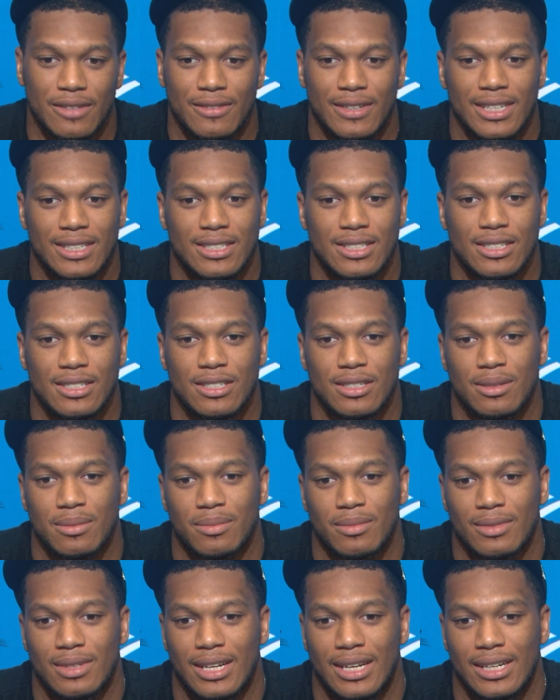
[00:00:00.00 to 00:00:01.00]
If they see
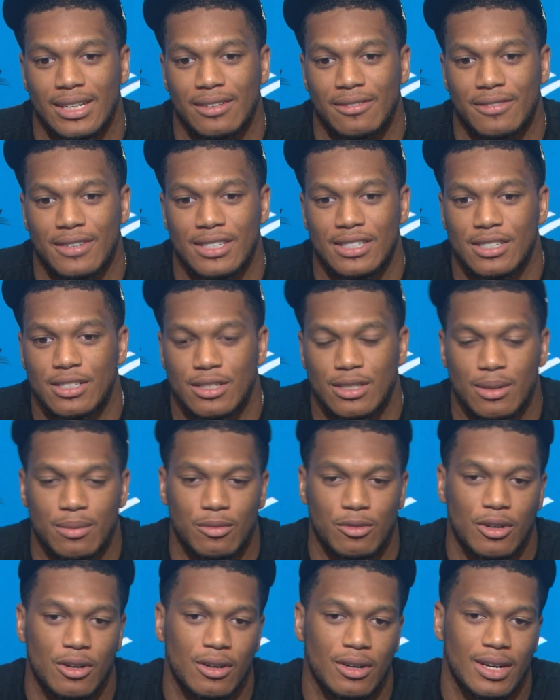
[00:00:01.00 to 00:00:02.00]
something, like, if I see
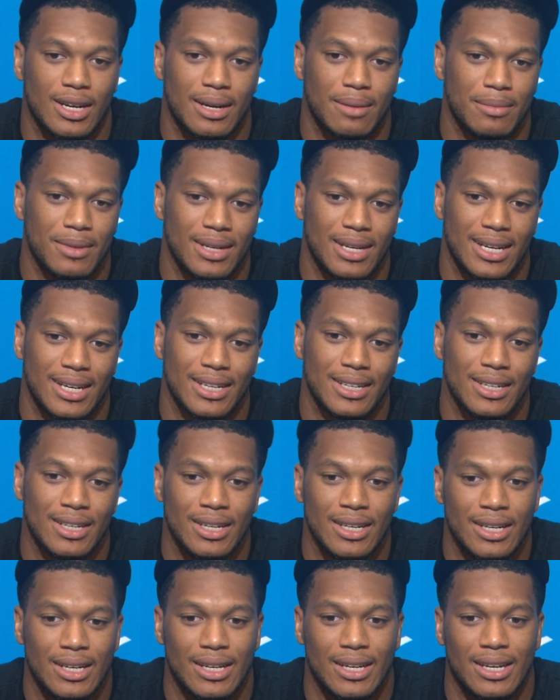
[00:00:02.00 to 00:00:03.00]
something wrong, I'd be like,
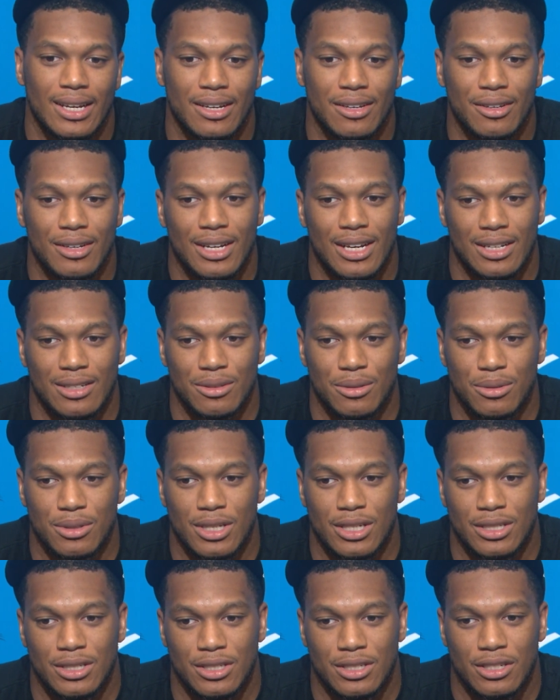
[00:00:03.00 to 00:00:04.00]
hey, you got to do
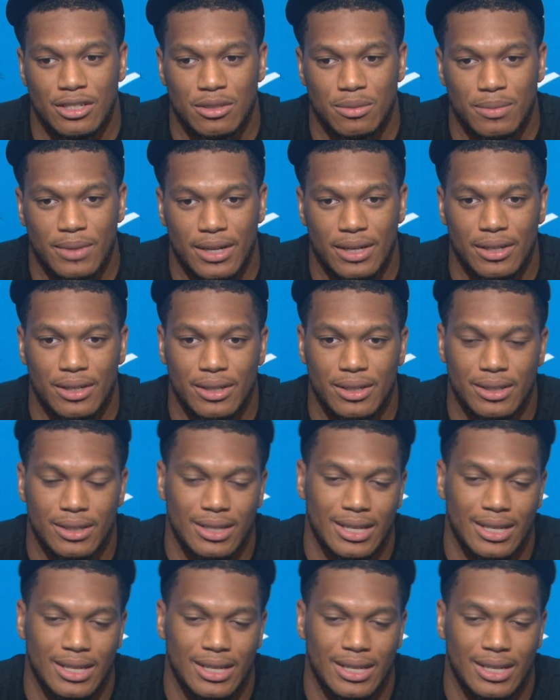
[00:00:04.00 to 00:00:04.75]
such and such better.